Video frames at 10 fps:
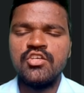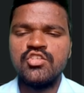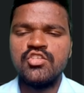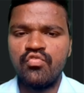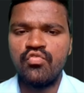
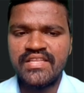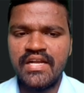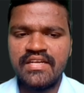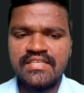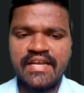So for
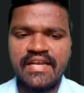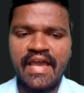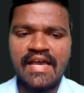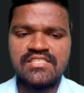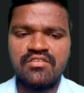that reason,
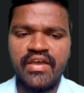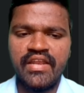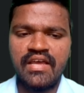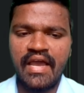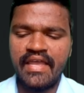as and
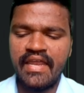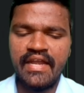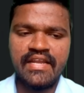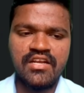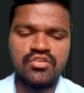when I
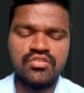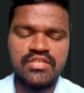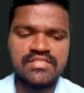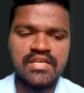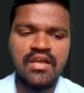enter into
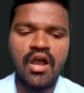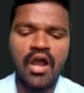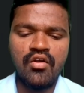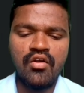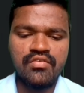this
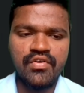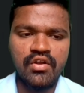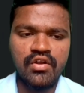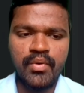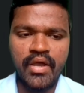outer for loop,